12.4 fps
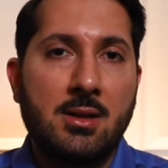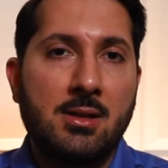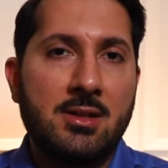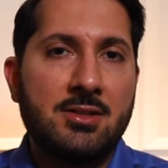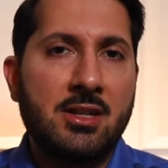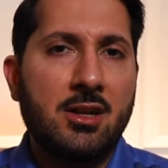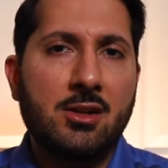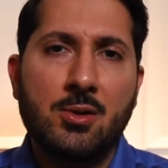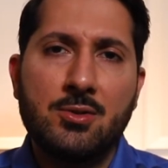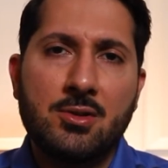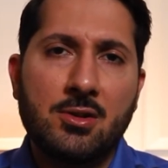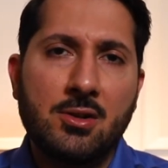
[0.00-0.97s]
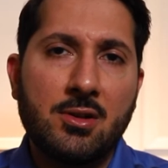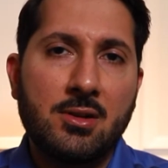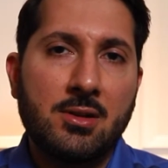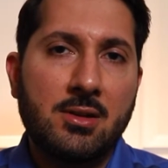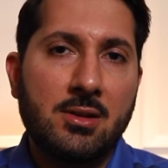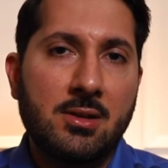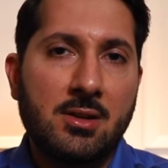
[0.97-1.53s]
Let's take a closer
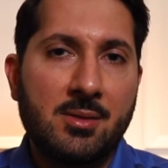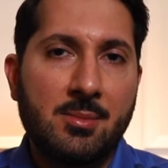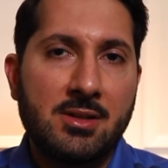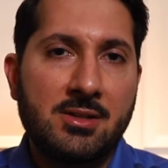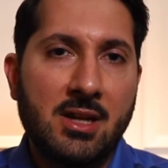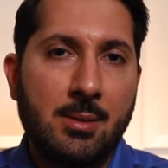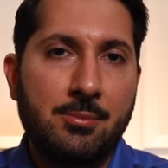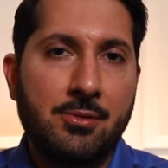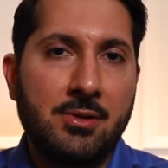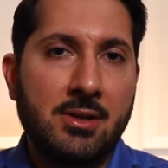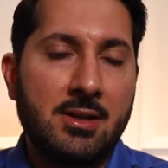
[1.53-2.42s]
look at my top 3